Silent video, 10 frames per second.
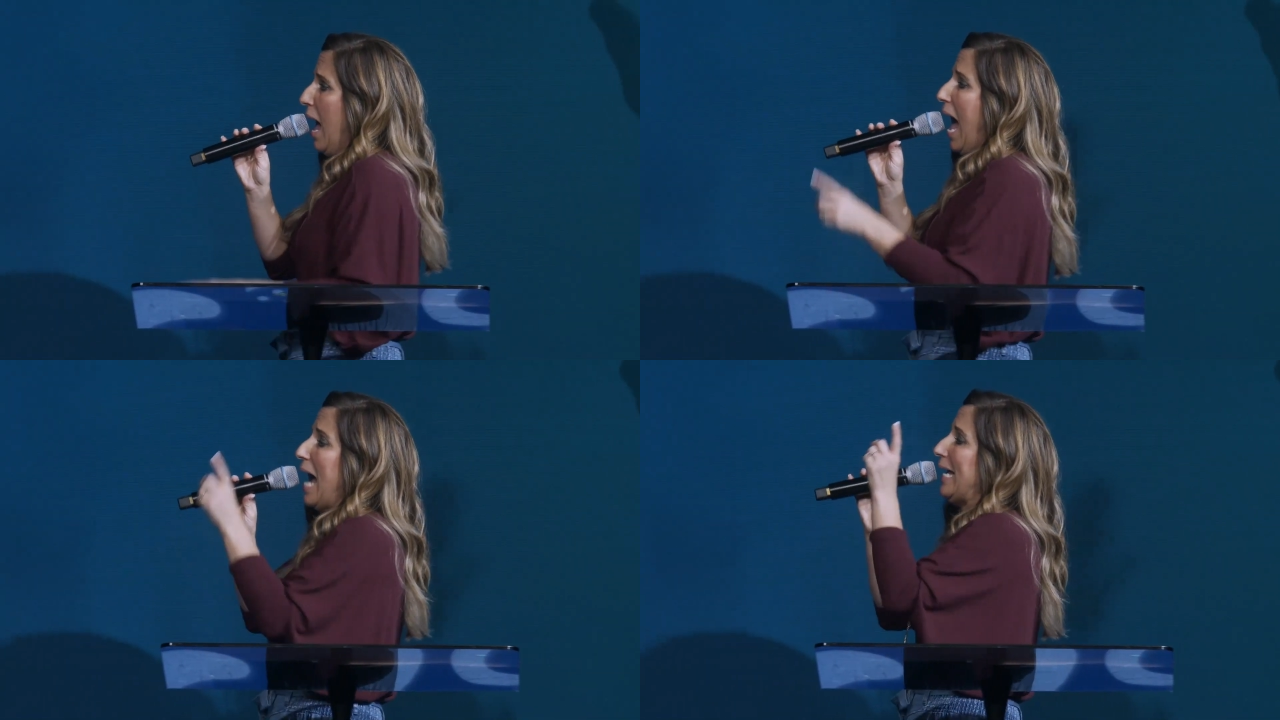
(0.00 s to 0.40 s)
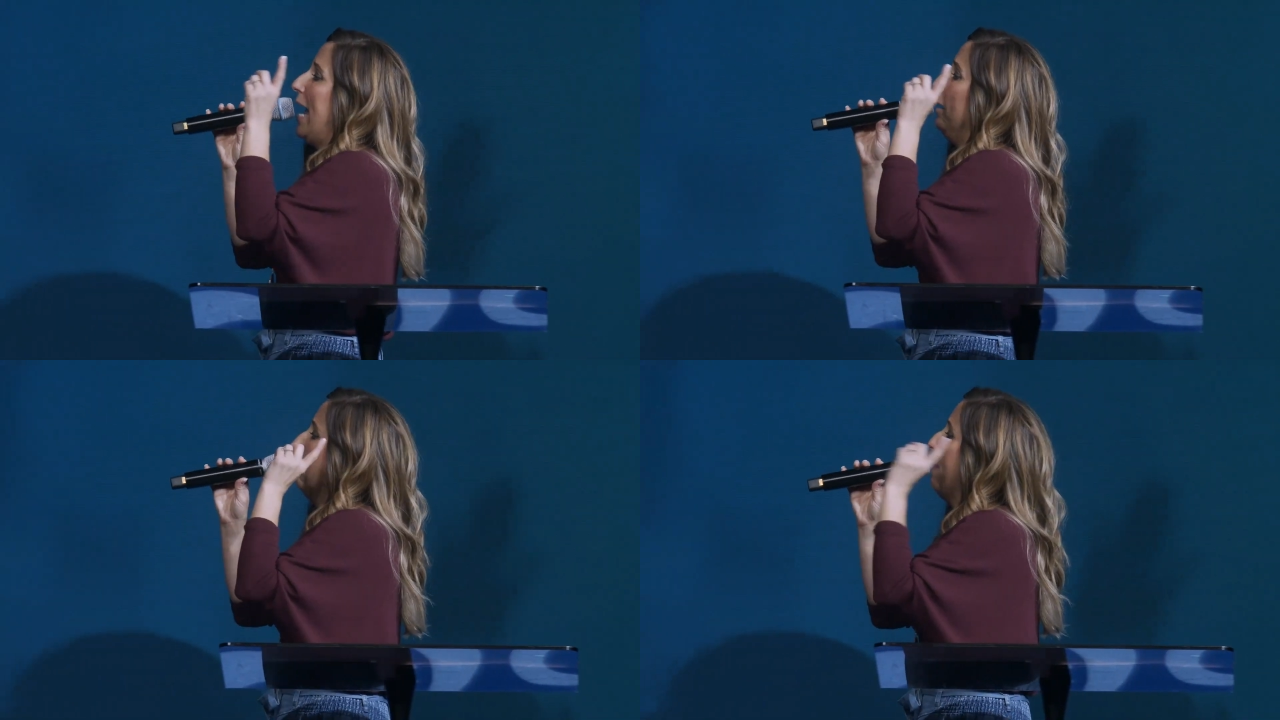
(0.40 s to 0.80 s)
I
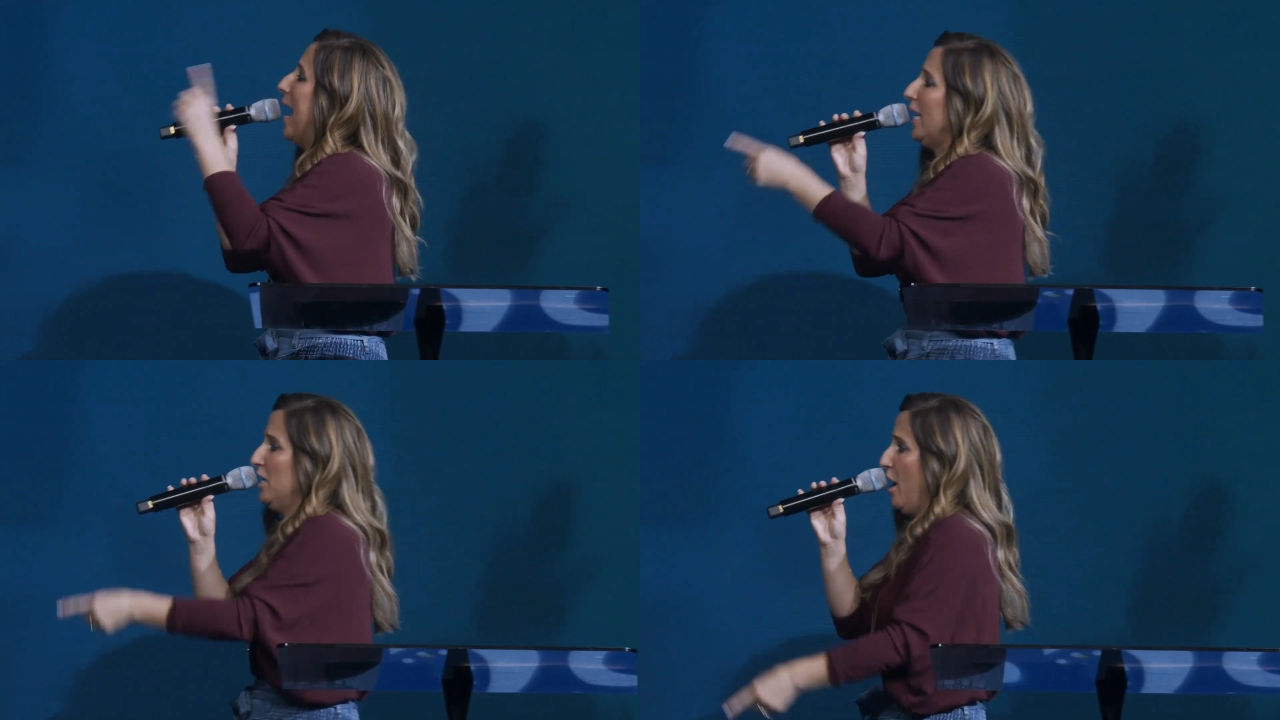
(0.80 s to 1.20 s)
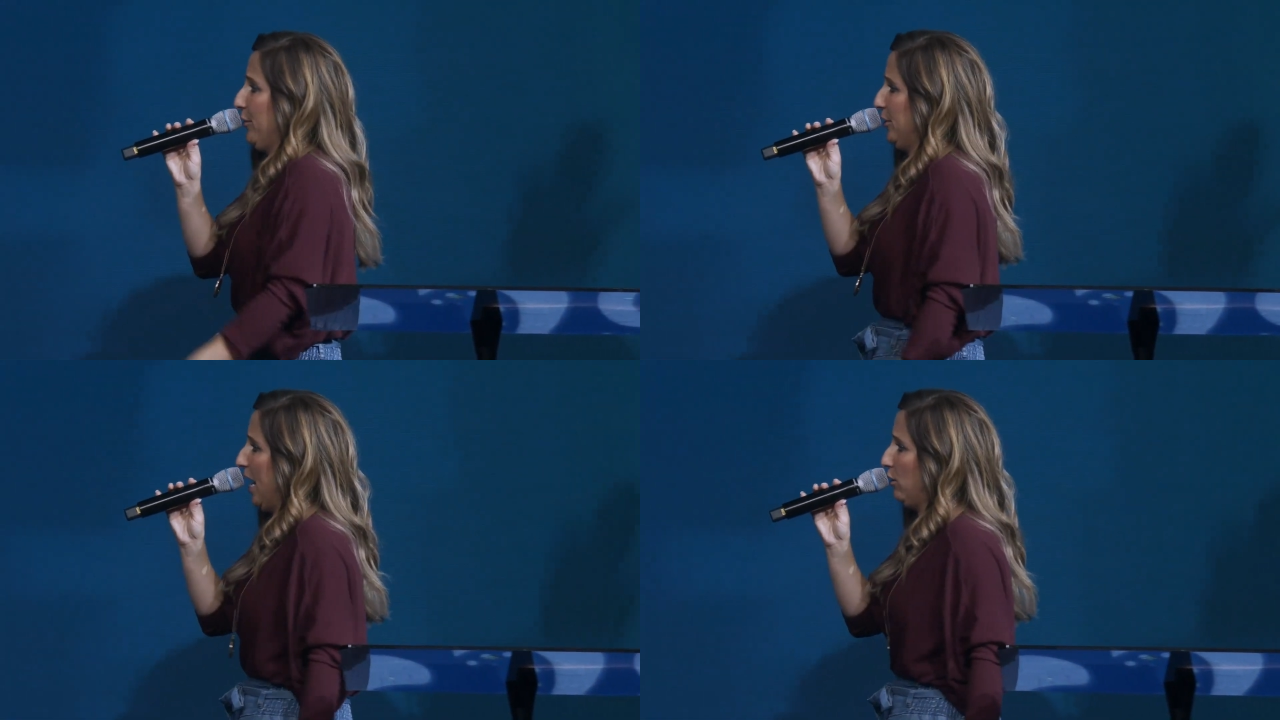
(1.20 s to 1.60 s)
can't make
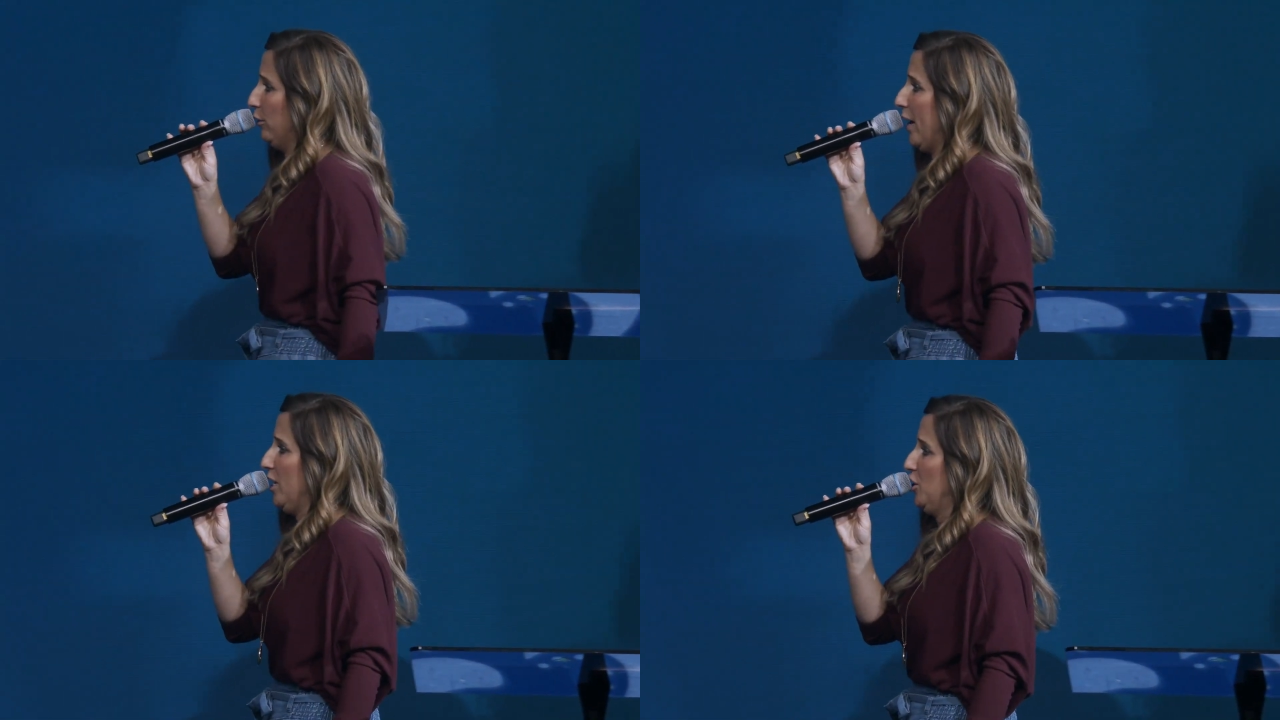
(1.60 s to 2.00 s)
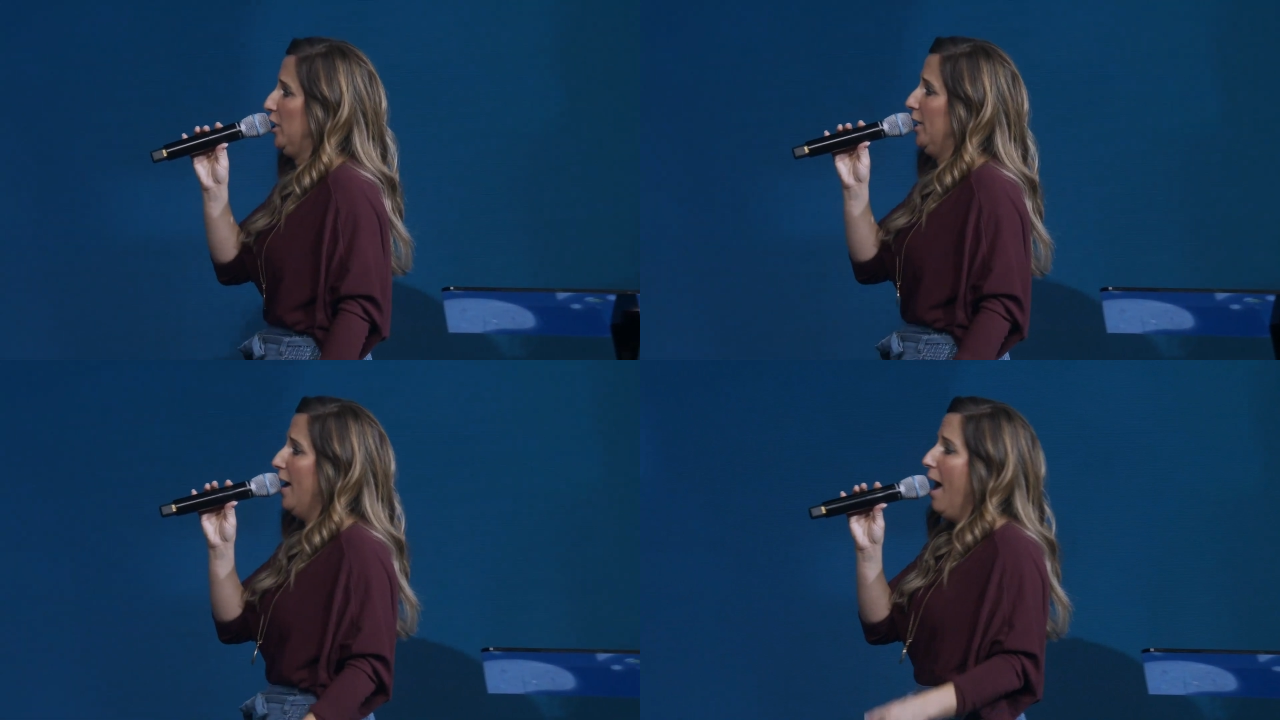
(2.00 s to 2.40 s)
another
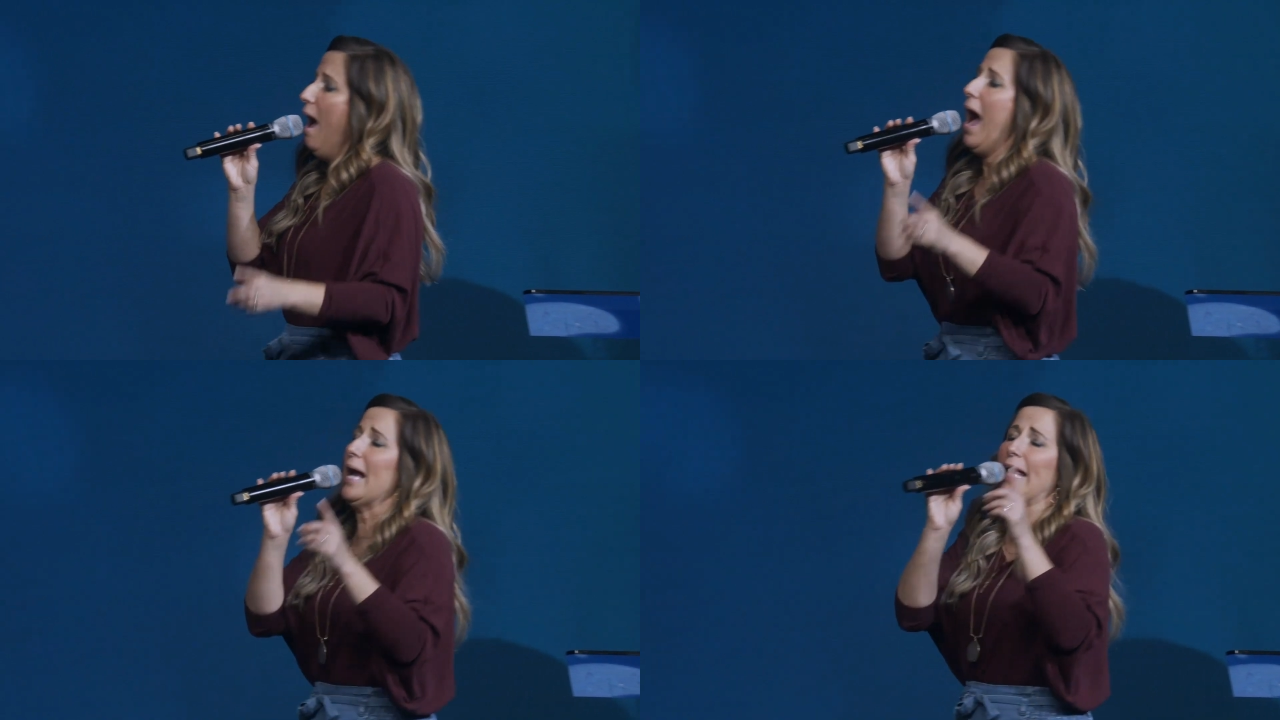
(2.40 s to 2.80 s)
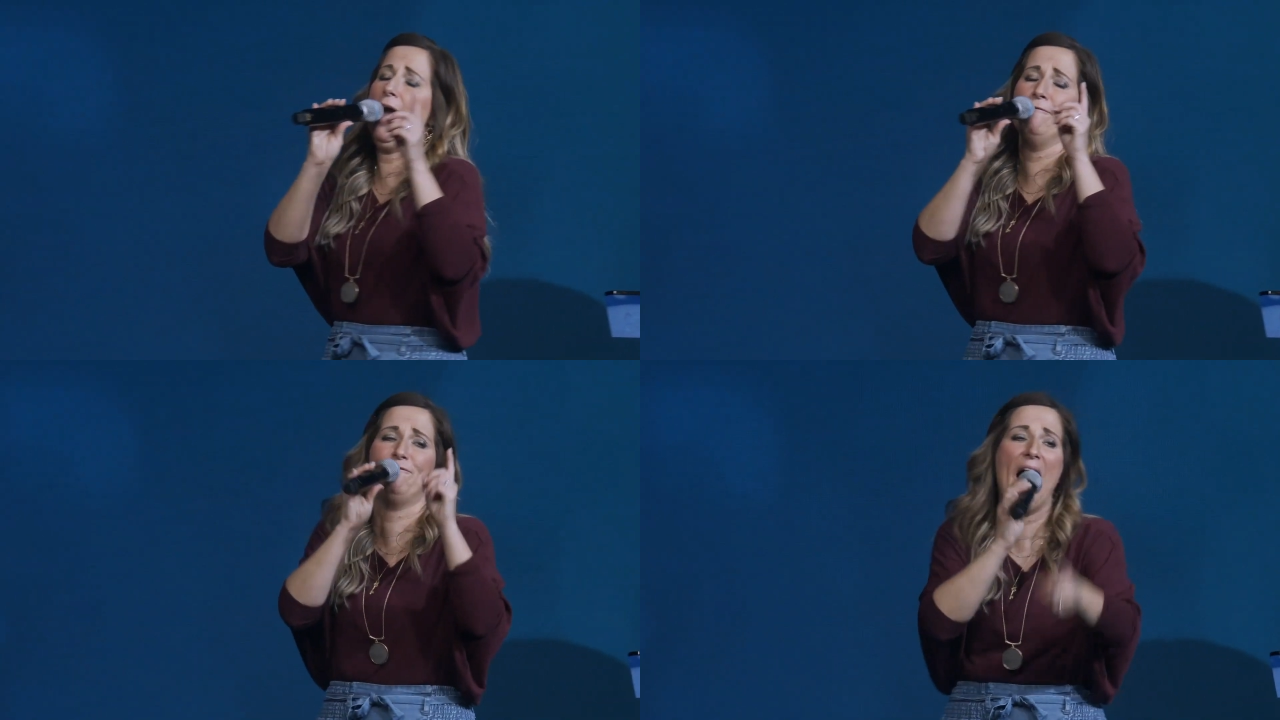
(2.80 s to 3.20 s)
declaration. I
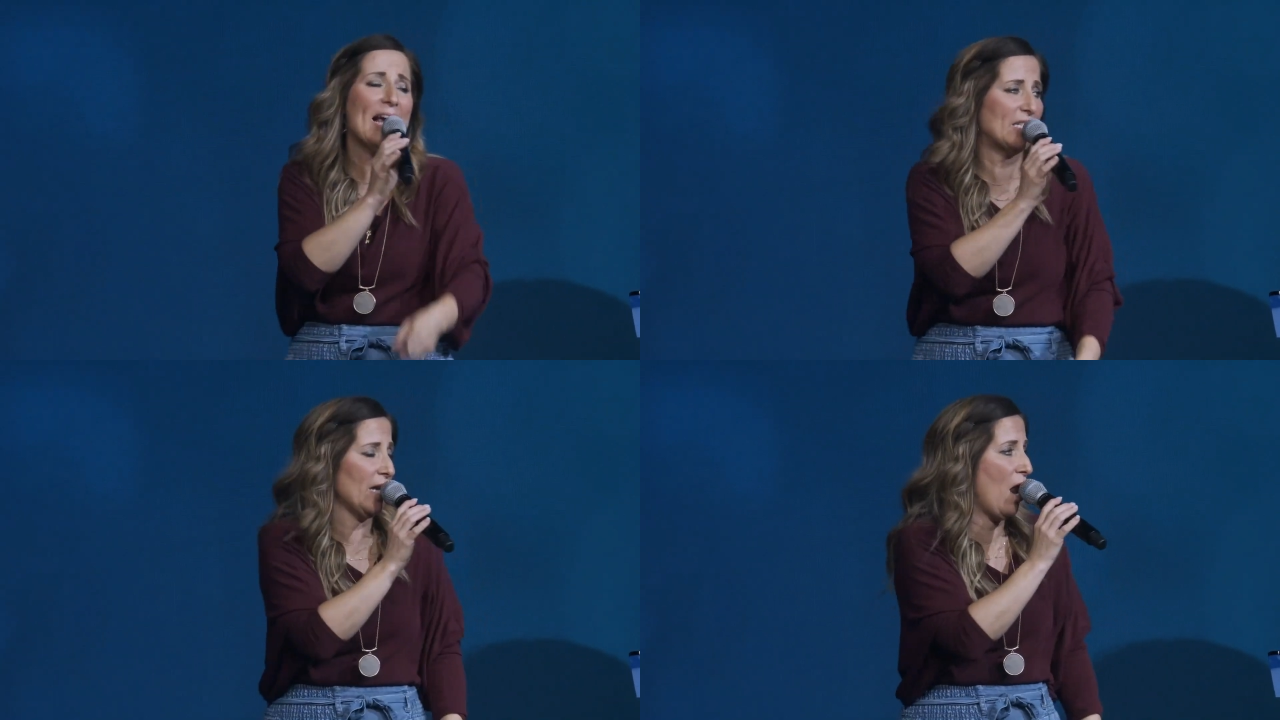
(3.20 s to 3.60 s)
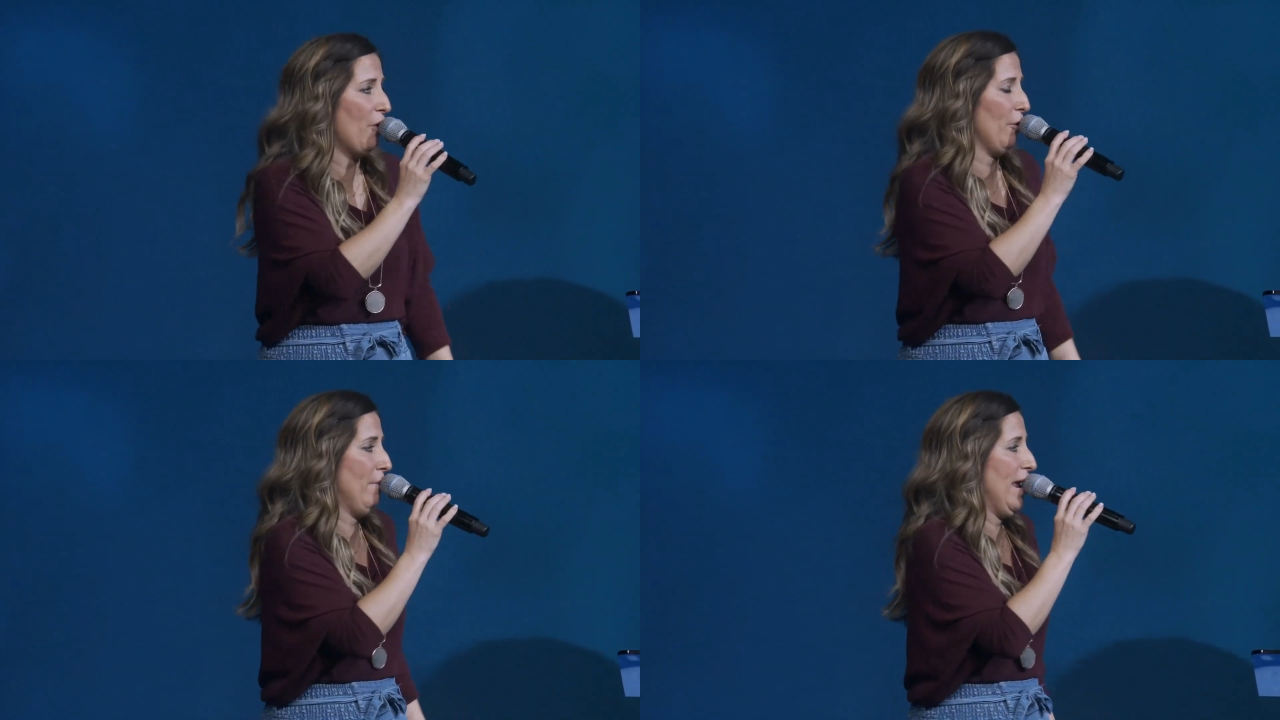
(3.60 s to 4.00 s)
can't fast
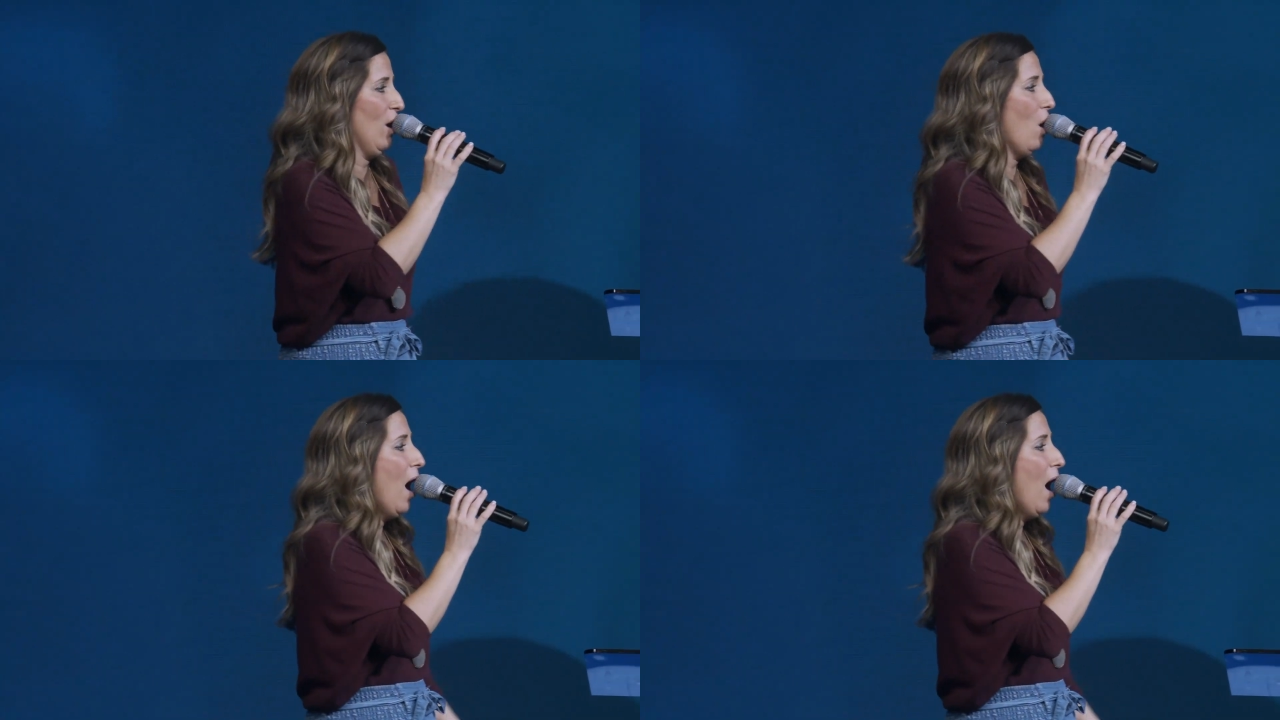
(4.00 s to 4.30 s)
another meal.